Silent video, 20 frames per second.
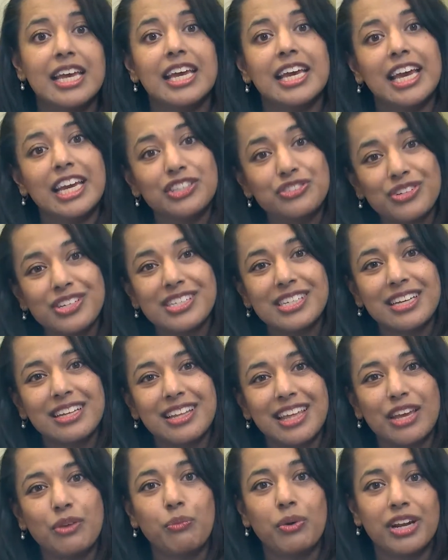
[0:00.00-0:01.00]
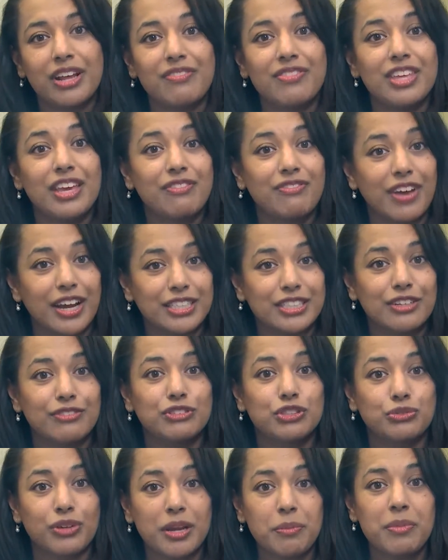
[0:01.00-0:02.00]
Interestingly, one of the effective
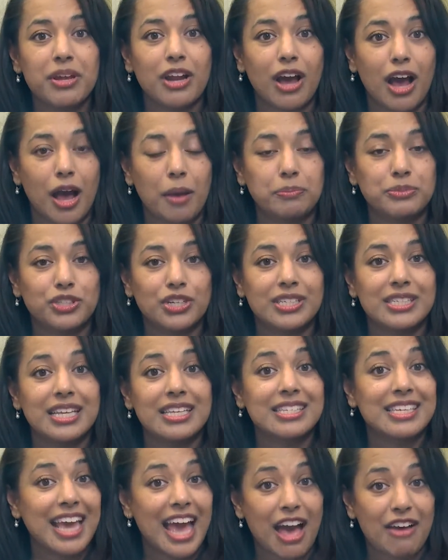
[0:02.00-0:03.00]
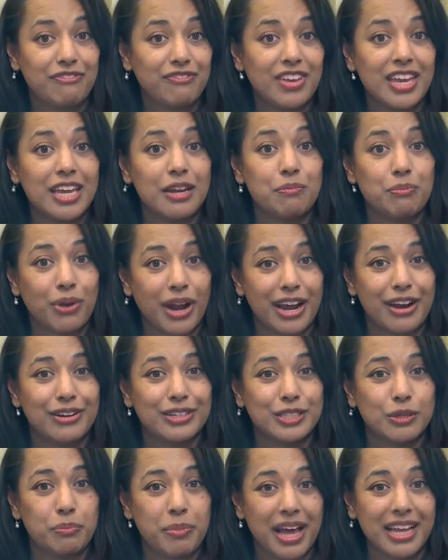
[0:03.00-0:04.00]
treatment options is caffeine prior
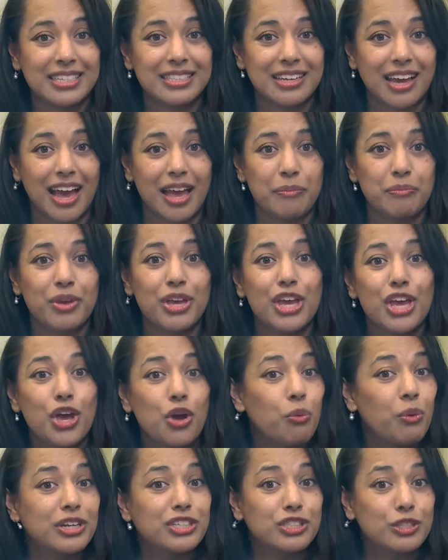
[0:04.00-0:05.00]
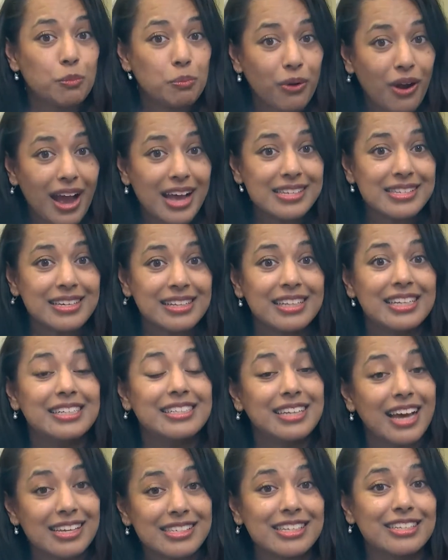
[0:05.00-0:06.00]
to bedtime, which surprisingly
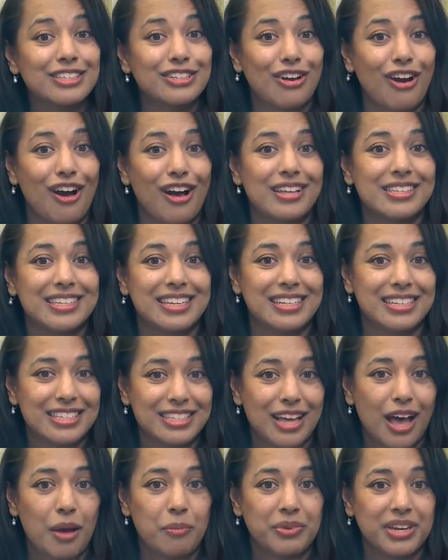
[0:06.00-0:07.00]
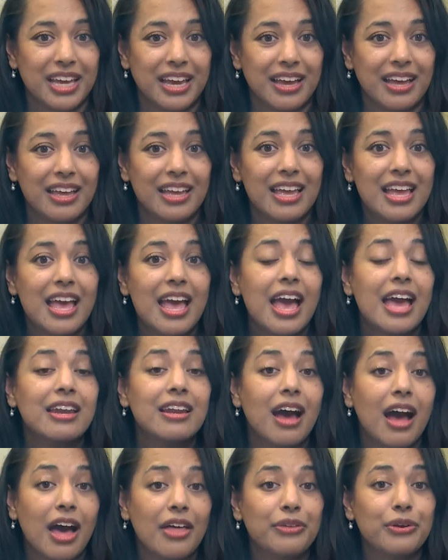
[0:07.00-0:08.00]
doesn't cause insomnia, and
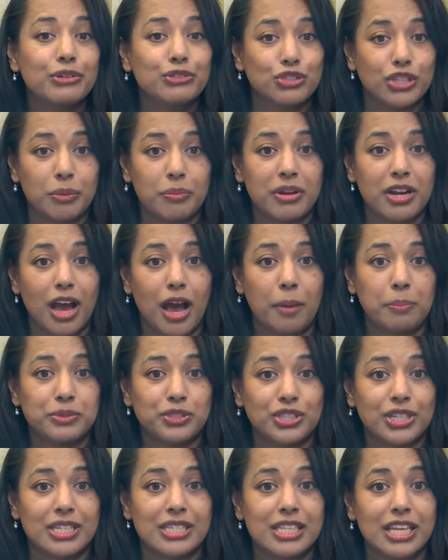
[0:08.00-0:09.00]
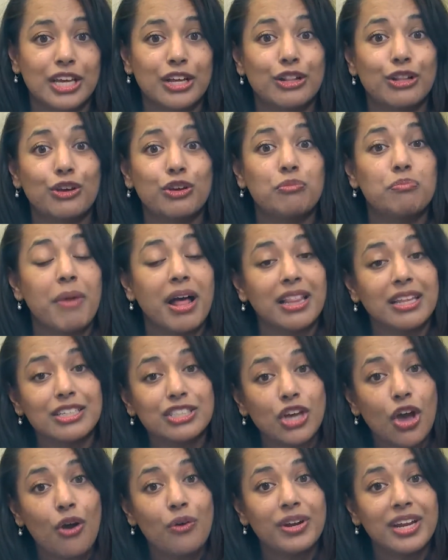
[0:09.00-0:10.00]
other treatment options include
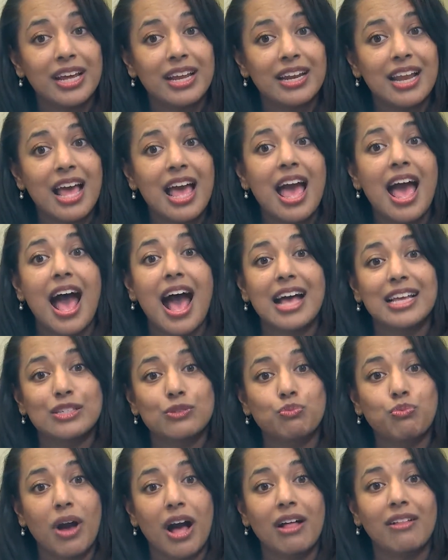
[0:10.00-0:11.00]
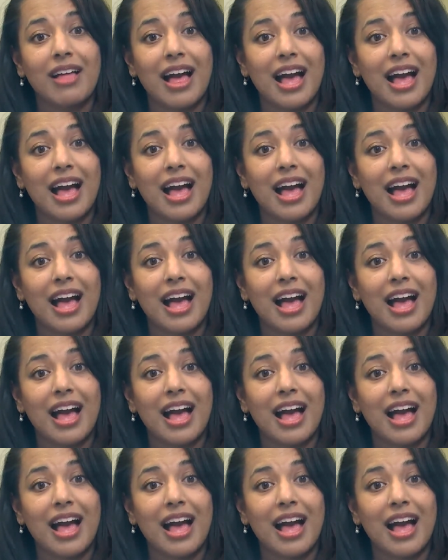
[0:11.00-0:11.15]
melatonin as well